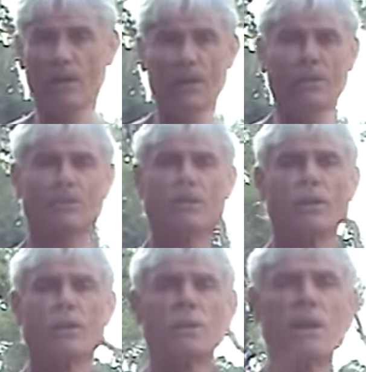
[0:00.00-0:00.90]
It's,
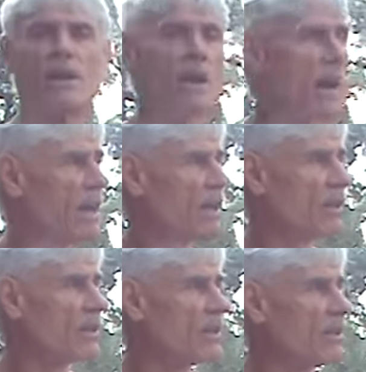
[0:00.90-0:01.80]

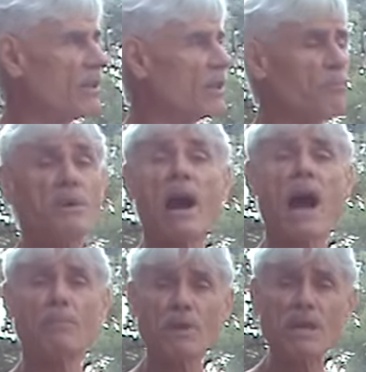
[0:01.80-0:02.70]
it's
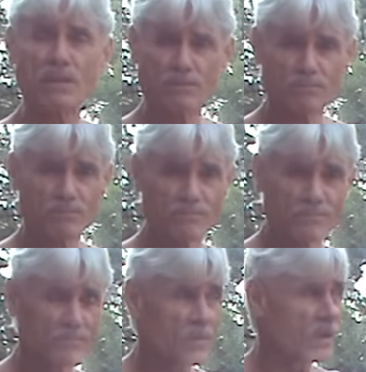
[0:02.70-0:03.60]
beyond me.
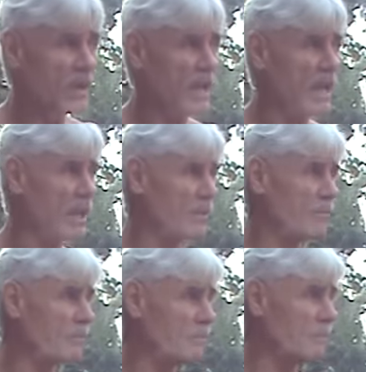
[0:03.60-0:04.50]

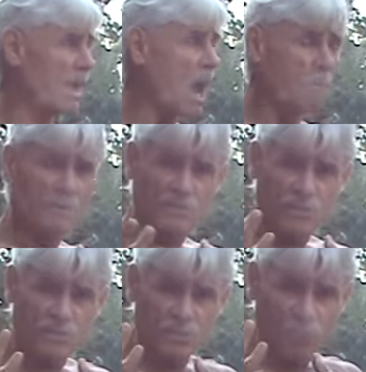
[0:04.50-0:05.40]
And
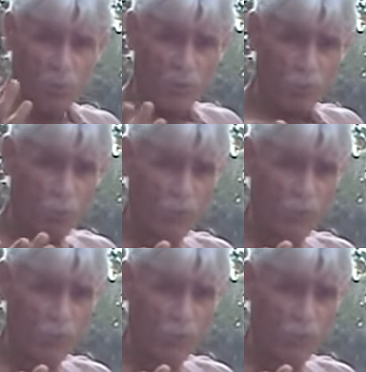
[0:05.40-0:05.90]
helplessness is one of the